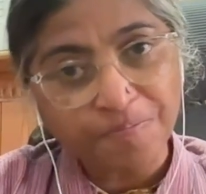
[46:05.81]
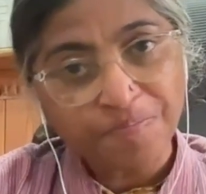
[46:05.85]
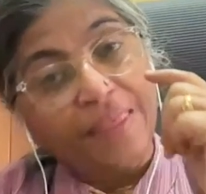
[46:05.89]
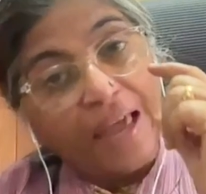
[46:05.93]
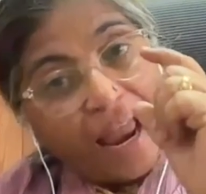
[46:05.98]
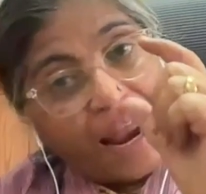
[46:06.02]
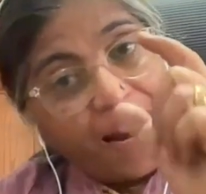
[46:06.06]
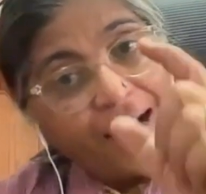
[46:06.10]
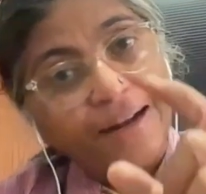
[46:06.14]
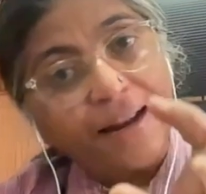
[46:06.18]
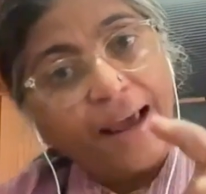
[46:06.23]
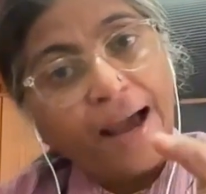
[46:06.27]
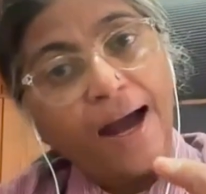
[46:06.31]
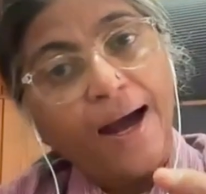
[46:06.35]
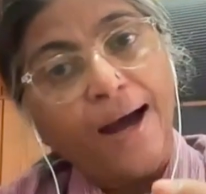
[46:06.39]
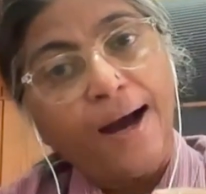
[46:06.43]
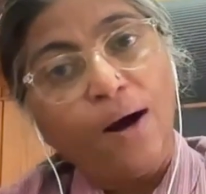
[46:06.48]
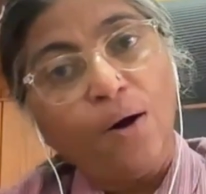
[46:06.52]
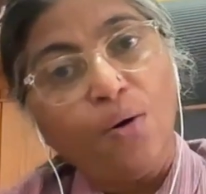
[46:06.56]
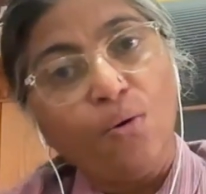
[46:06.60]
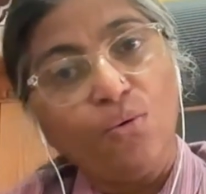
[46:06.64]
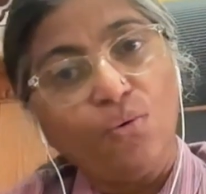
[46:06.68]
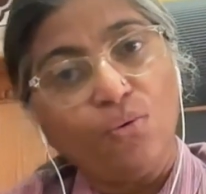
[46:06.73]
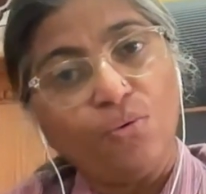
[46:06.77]
That
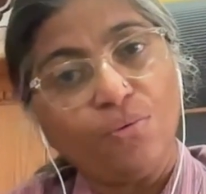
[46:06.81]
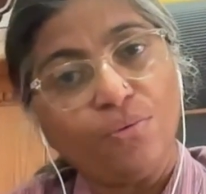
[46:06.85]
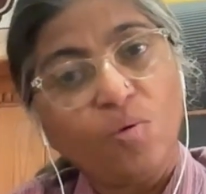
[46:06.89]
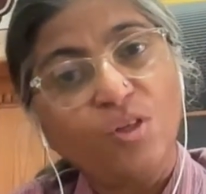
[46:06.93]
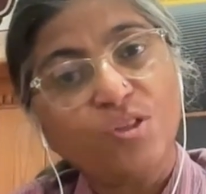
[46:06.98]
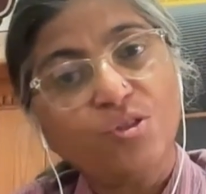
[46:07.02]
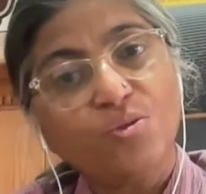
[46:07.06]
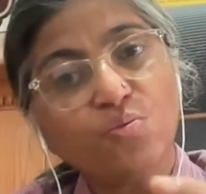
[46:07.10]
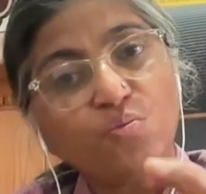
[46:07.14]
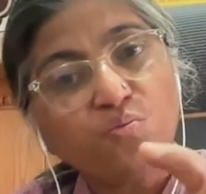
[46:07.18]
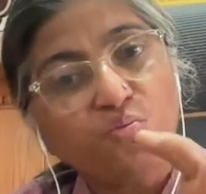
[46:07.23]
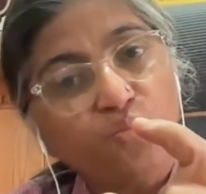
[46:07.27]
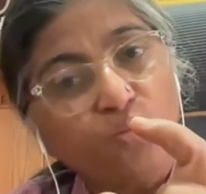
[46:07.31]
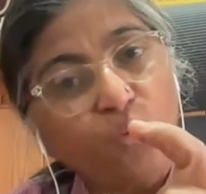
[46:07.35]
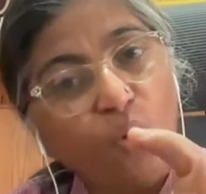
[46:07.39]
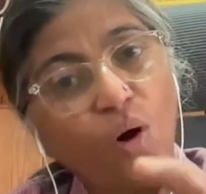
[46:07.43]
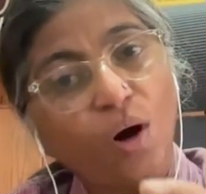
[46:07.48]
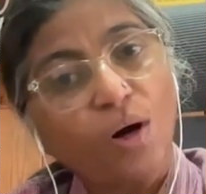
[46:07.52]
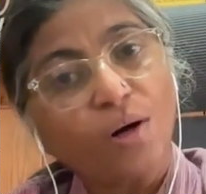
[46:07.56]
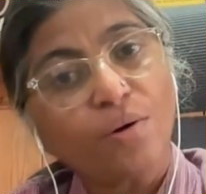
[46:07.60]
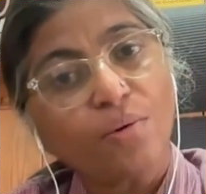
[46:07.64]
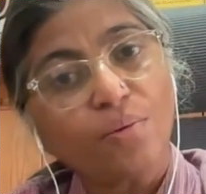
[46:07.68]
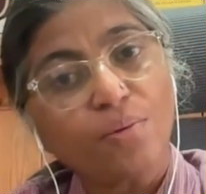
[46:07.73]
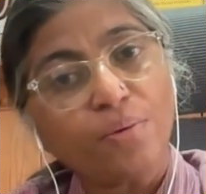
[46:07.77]
how was
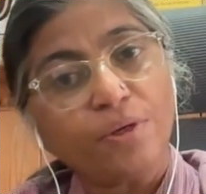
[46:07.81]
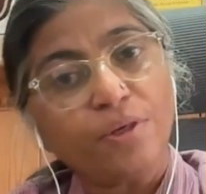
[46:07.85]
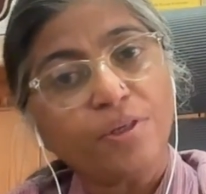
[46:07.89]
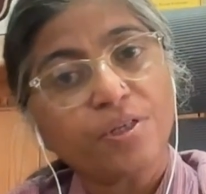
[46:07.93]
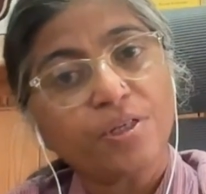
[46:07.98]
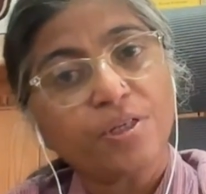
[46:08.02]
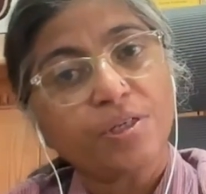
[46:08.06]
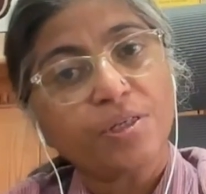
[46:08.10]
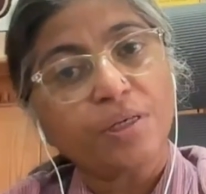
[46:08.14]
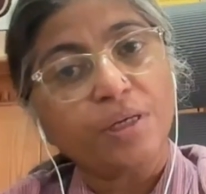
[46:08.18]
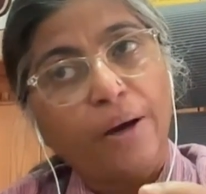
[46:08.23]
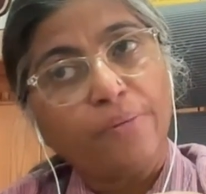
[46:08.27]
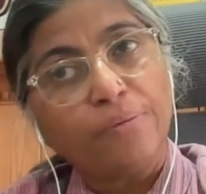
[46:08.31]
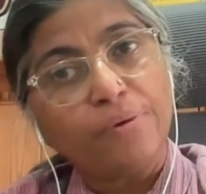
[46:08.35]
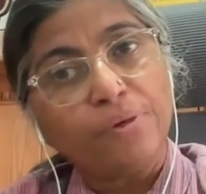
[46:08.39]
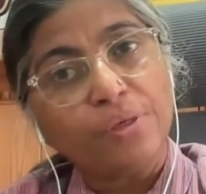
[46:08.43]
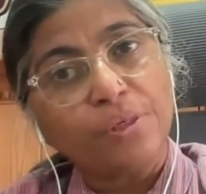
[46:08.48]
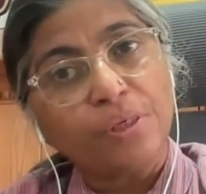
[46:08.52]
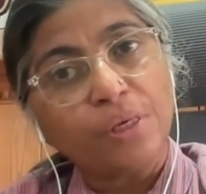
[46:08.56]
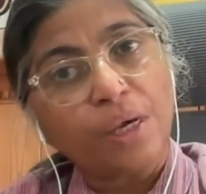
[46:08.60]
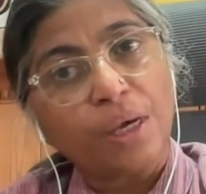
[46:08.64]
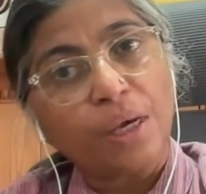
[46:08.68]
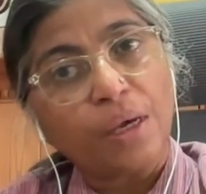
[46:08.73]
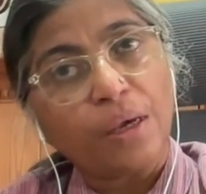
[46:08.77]
what was, I would
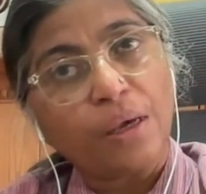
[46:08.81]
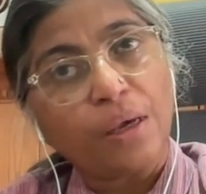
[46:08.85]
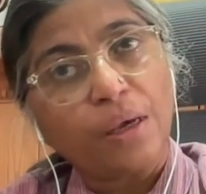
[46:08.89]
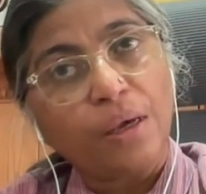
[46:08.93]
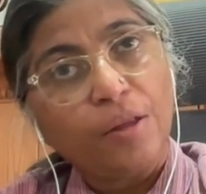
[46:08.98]
say,